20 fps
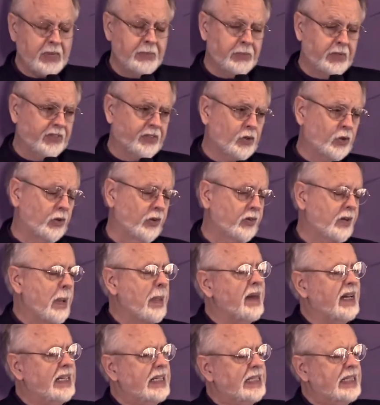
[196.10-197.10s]
But of course,
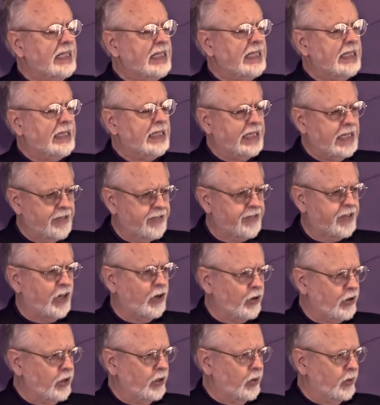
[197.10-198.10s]
if
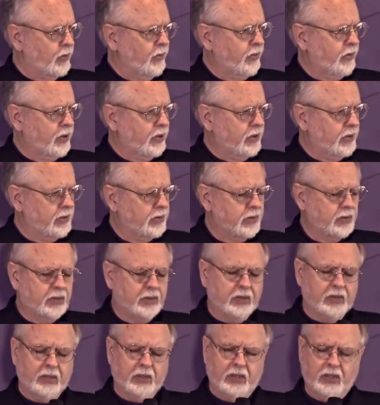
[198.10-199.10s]
our codes
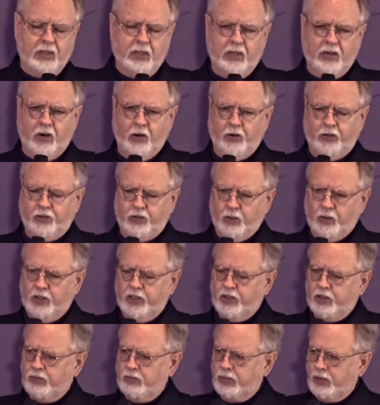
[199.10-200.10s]
are
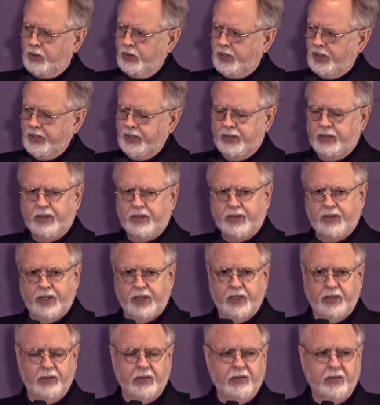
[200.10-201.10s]
stolen or broken,
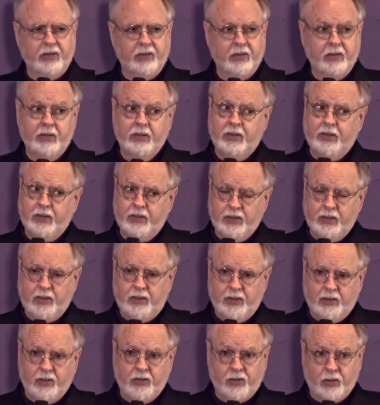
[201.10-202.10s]
then
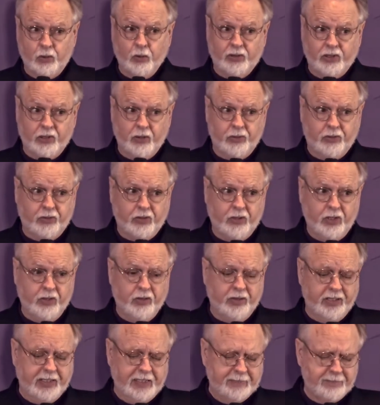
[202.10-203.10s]
so is our
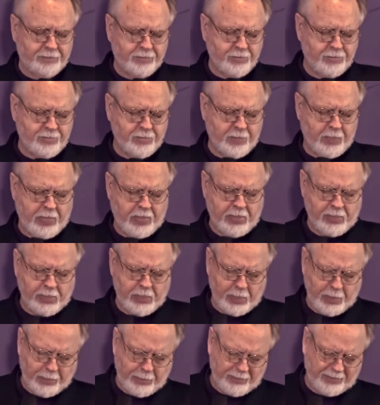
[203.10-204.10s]
security.
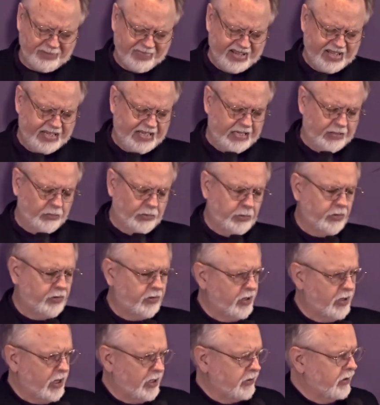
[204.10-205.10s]
And we were
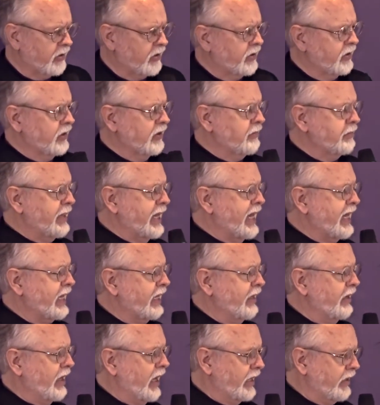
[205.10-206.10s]
shocked to learn back
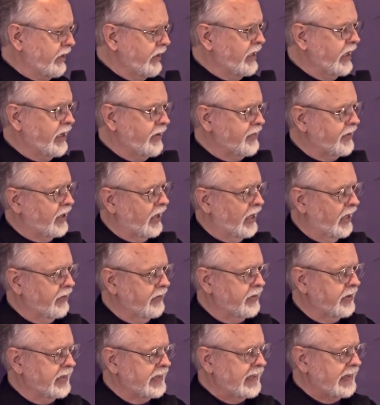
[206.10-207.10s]
in 1985